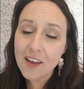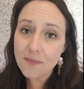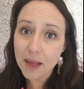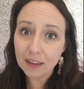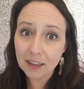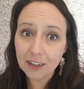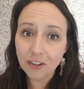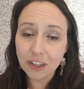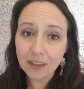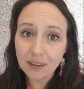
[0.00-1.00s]
until
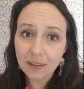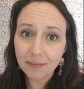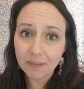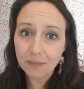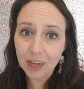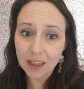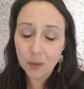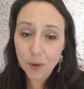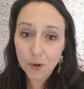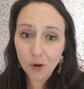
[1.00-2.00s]
I met Senegence
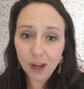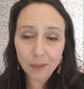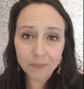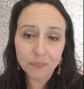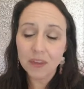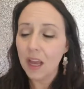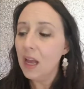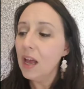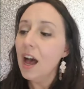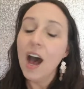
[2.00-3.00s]
and then we
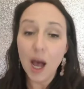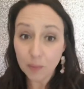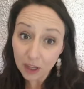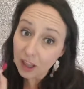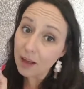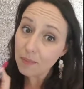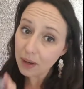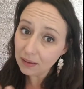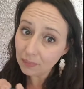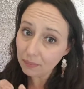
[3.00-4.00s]
broke up.
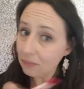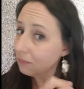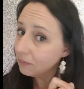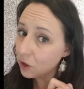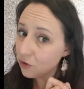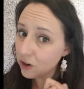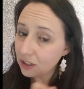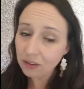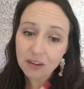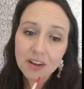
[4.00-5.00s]
I'm gonna let
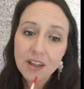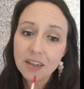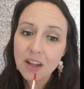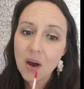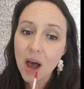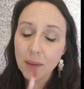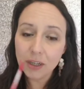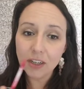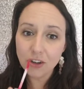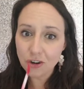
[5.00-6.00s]
Buxom go first.
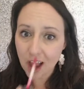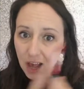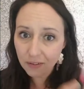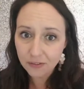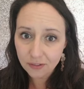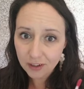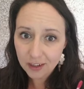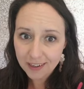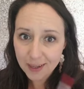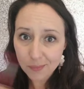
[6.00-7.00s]
So I'm gonna do
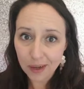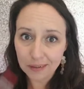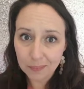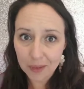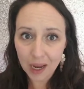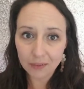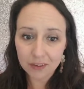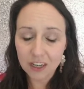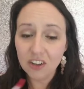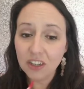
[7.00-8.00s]
half
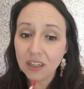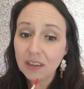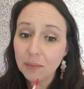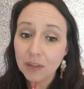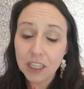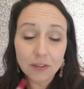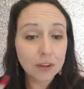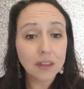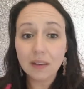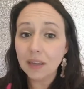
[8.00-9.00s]
Buxom, half
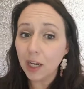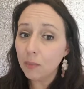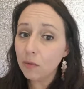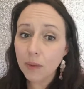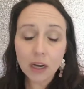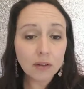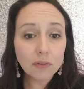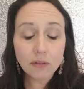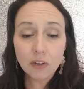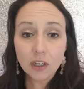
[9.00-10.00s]
Senegence. I'm gonna give it the
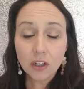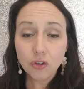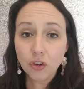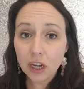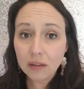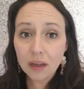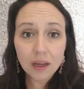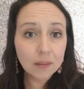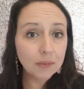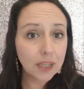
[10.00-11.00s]
same amount of
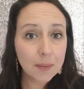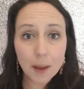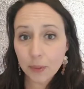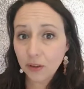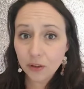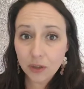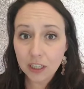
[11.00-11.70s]
dry time,